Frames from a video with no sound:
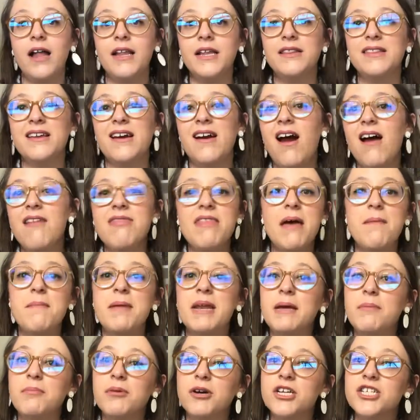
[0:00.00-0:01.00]
there aren't that
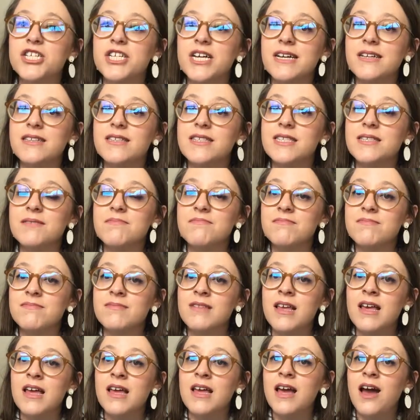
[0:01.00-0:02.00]
many projects
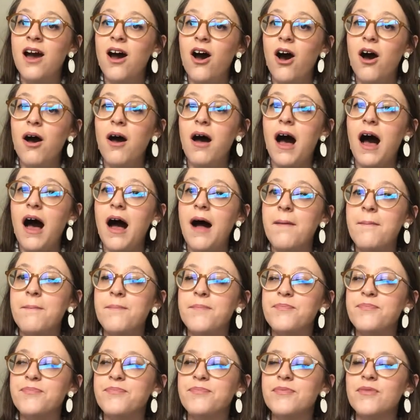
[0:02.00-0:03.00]

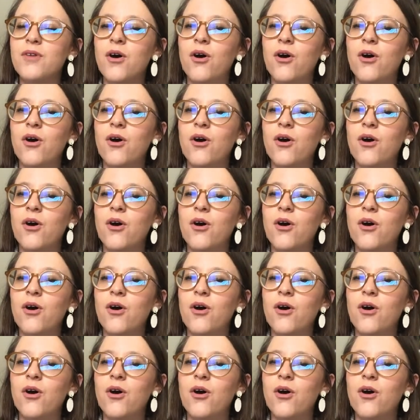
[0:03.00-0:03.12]
on